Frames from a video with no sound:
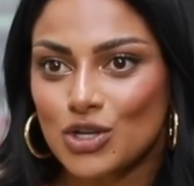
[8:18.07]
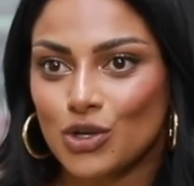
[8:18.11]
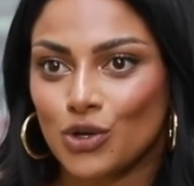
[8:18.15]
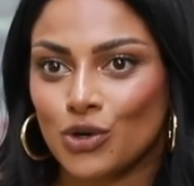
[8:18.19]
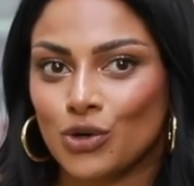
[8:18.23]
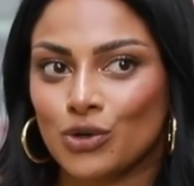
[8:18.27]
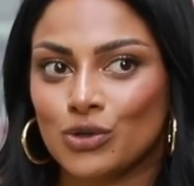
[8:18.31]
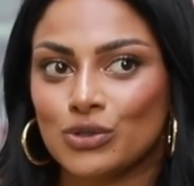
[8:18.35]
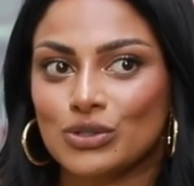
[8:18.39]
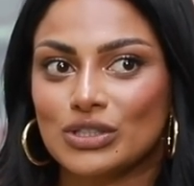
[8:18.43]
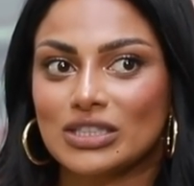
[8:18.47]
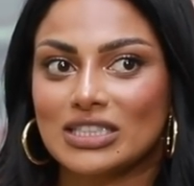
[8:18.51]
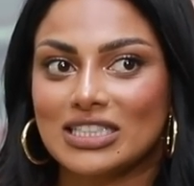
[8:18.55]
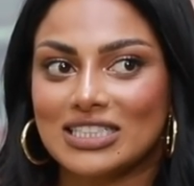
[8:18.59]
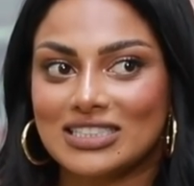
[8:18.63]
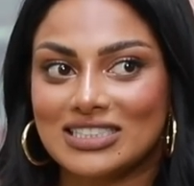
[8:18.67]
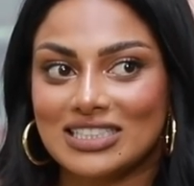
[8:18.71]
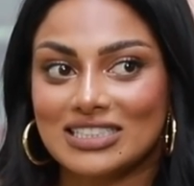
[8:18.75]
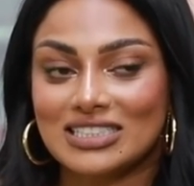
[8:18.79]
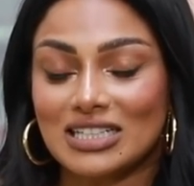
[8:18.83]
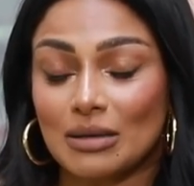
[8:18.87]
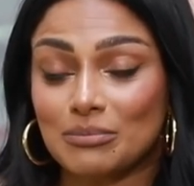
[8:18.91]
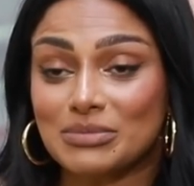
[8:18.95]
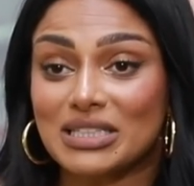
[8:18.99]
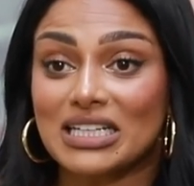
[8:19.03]
You know,
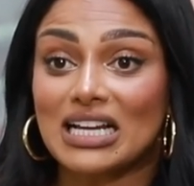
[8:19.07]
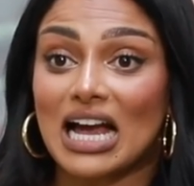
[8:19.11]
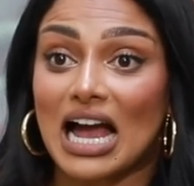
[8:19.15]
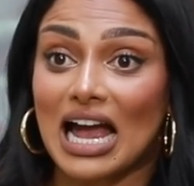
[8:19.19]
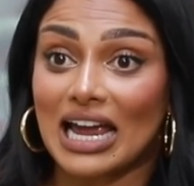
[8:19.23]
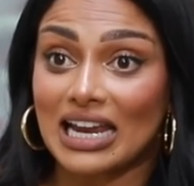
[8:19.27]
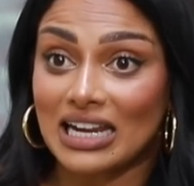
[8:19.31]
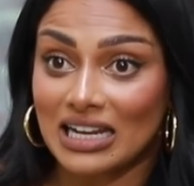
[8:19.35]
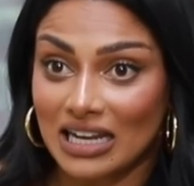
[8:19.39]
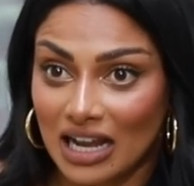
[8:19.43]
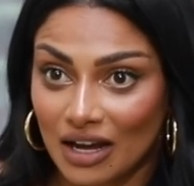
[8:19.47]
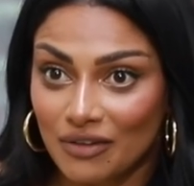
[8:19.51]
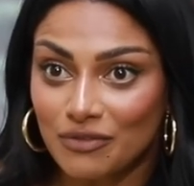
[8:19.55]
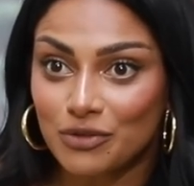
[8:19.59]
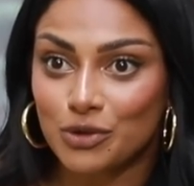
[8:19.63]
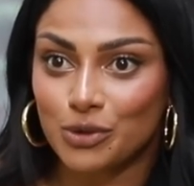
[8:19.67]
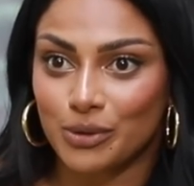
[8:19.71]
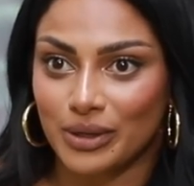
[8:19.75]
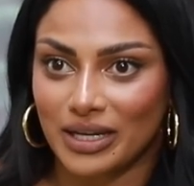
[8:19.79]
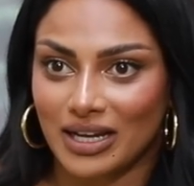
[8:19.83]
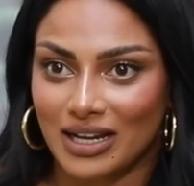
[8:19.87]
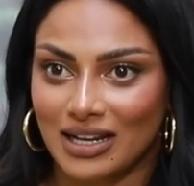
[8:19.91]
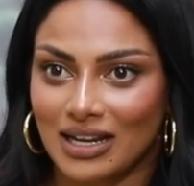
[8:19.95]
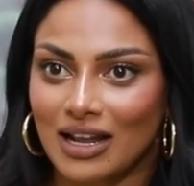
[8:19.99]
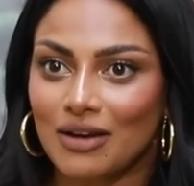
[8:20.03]
this is something I love
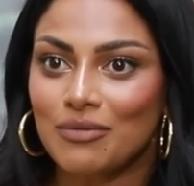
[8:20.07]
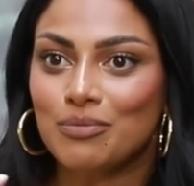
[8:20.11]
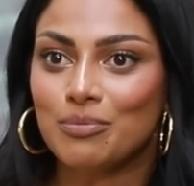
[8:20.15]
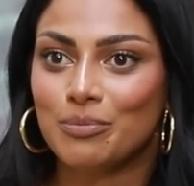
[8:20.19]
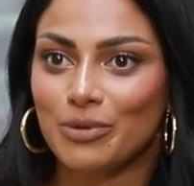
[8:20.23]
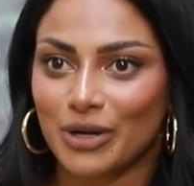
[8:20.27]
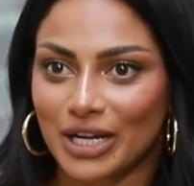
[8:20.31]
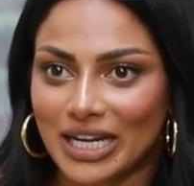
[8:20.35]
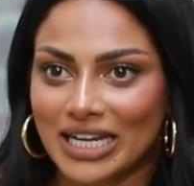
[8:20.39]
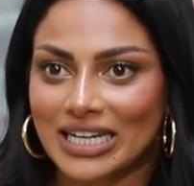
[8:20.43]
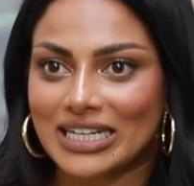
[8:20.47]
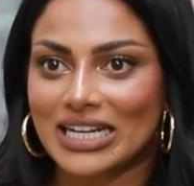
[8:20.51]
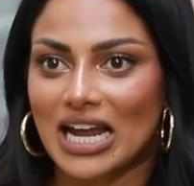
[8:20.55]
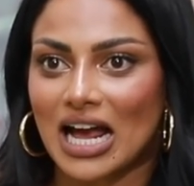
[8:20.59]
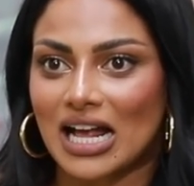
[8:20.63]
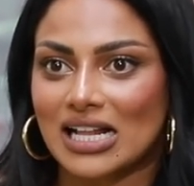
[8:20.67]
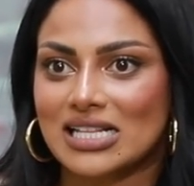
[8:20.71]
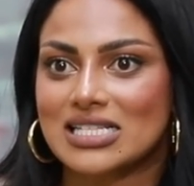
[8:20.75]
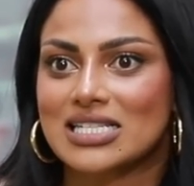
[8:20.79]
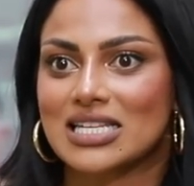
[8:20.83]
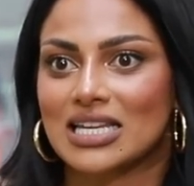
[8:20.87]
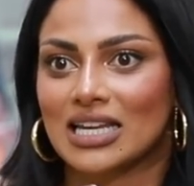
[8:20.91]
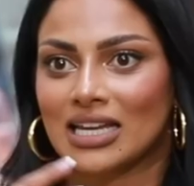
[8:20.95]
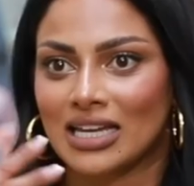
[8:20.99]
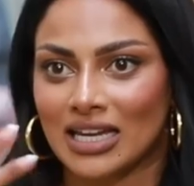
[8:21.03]
doing. I love bringing
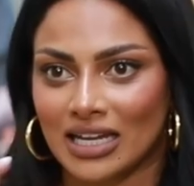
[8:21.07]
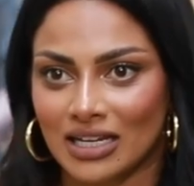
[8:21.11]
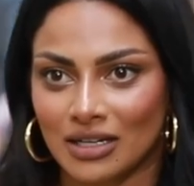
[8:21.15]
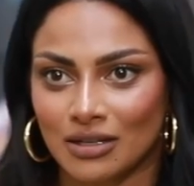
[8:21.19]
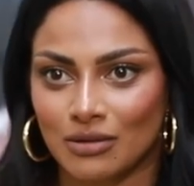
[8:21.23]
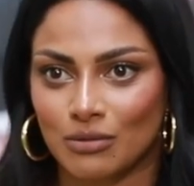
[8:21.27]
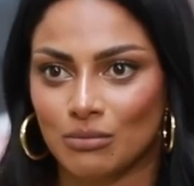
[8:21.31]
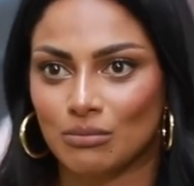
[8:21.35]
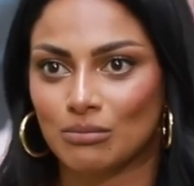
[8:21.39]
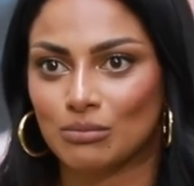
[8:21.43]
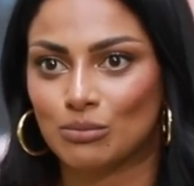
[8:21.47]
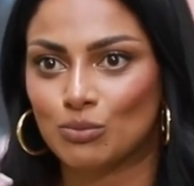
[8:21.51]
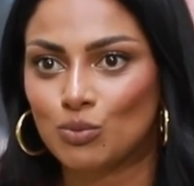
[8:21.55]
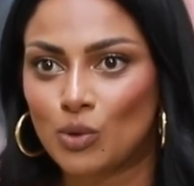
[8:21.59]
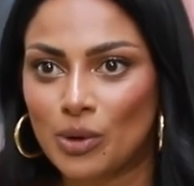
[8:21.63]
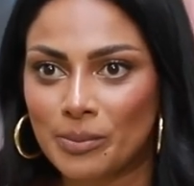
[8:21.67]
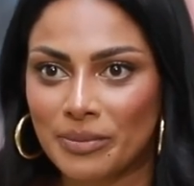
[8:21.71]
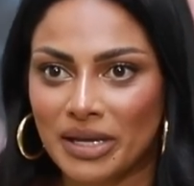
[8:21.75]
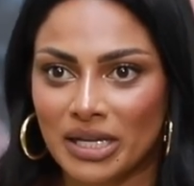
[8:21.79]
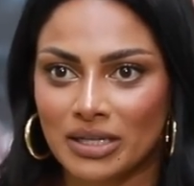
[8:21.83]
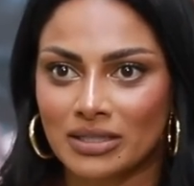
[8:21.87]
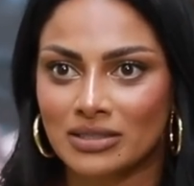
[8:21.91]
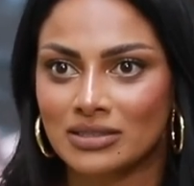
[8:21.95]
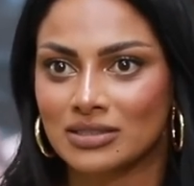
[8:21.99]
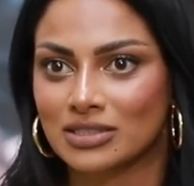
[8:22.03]
dancing and
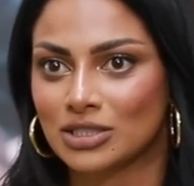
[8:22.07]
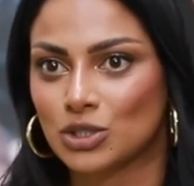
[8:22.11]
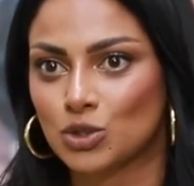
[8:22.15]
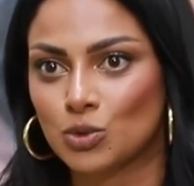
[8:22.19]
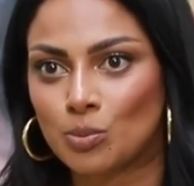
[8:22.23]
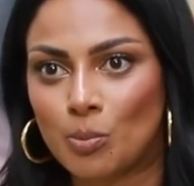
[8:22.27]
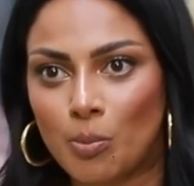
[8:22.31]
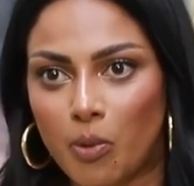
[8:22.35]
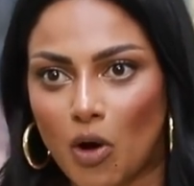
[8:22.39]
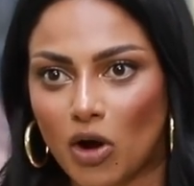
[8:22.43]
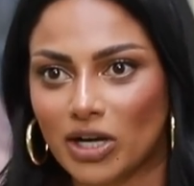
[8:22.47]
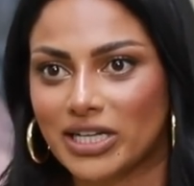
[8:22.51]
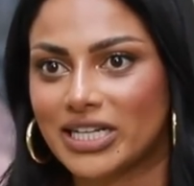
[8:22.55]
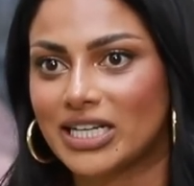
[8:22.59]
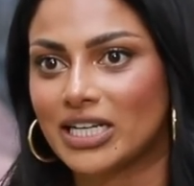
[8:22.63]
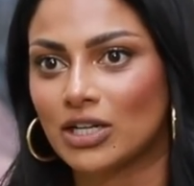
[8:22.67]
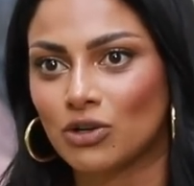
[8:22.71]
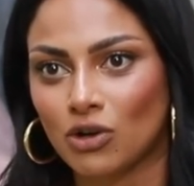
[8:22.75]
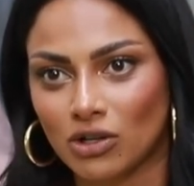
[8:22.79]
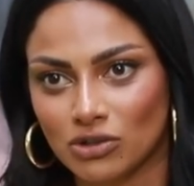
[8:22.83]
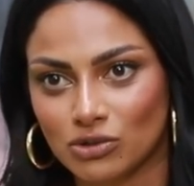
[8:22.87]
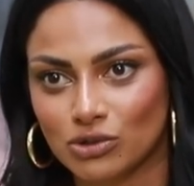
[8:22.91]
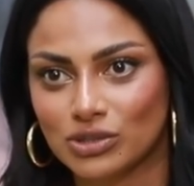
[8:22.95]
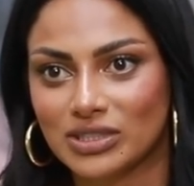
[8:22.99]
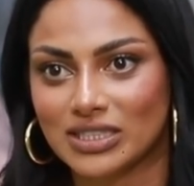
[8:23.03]
women's body
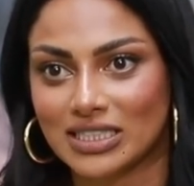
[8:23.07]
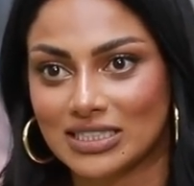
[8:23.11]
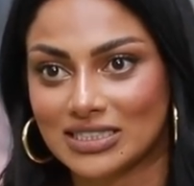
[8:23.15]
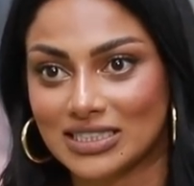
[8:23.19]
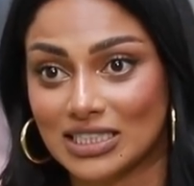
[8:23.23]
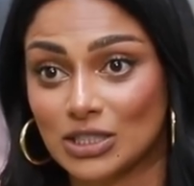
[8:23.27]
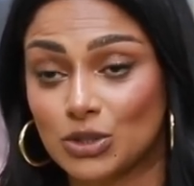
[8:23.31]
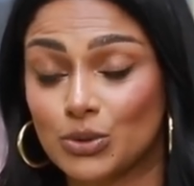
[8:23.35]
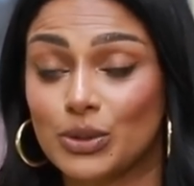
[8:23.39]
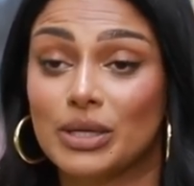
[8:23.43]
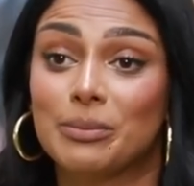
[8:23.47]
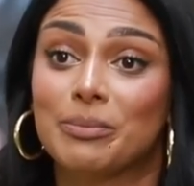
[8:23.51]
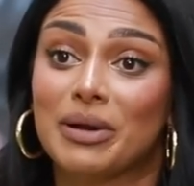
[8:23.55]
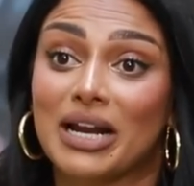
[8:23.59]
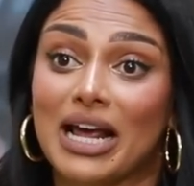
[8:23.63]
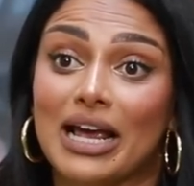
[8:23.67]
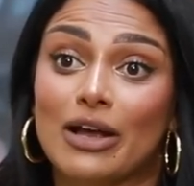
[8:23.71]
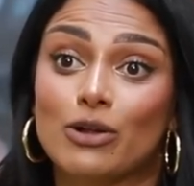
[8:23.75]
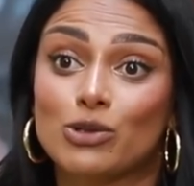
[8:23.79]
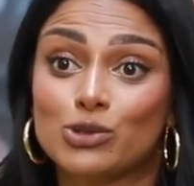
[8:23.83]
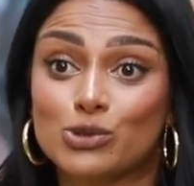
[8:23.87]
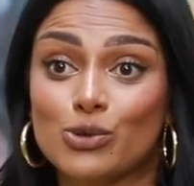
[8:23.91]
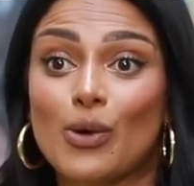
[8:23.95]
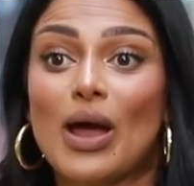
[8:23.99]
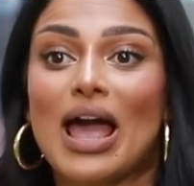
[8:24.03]
and all those things into it. But
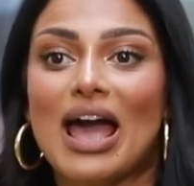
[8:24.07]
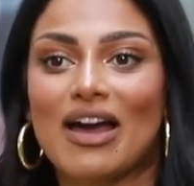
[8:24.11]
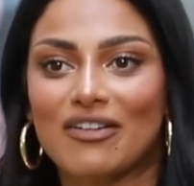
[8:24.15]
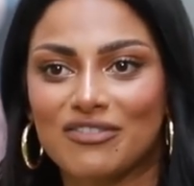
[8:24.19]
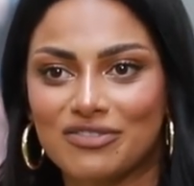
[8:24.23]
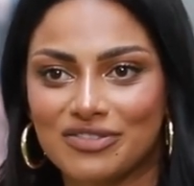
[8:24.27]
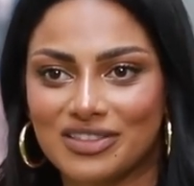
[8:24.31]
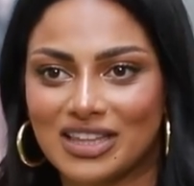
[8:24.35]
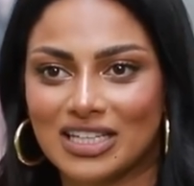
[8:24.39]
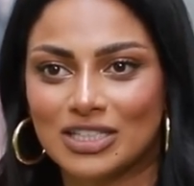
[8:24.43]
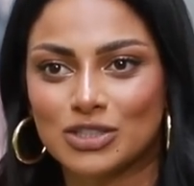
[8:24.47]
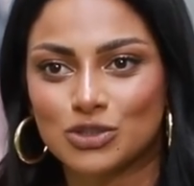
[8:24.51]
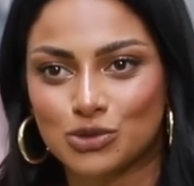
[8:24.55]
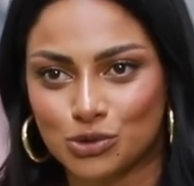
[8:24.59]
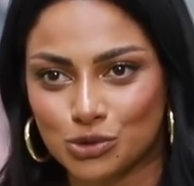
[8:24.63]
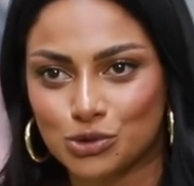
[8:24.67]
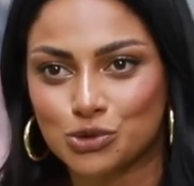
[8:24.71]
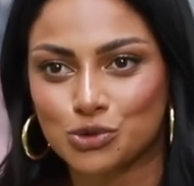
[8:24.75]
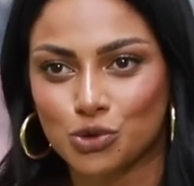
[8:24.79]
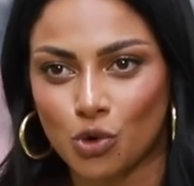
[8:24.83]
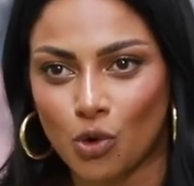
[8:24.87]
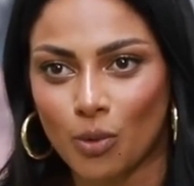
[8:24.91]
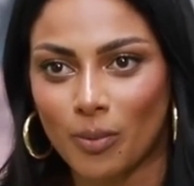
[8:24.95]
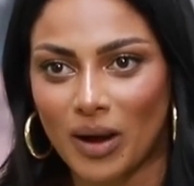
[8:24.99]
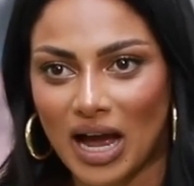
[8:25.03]
I also have things to
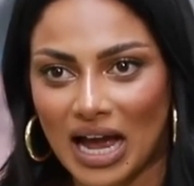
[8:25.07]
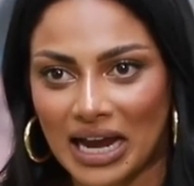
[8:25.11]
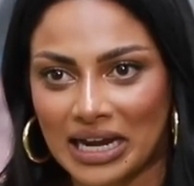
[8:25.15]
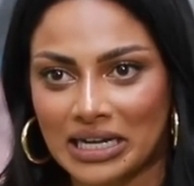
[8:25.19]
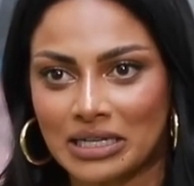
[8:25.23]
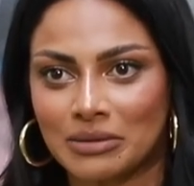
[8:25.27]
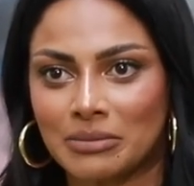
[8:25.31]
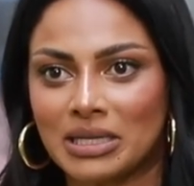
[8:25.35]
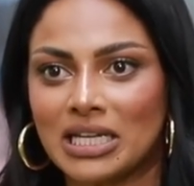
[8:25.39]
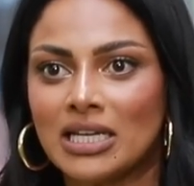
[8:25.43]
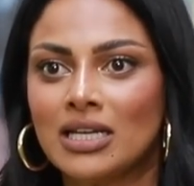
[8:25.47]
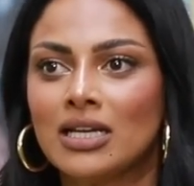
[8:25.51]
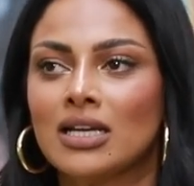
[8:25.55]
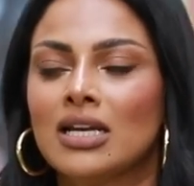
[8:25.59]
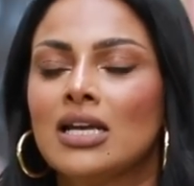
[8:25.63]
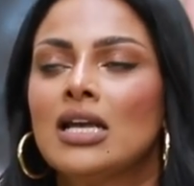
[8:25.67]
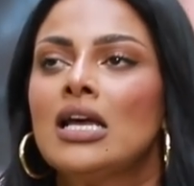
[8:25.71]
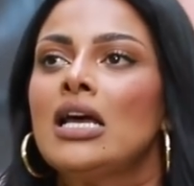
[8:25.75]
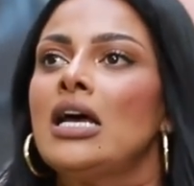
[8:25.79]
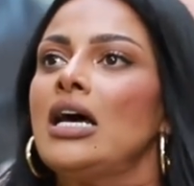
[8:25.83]
show behind me.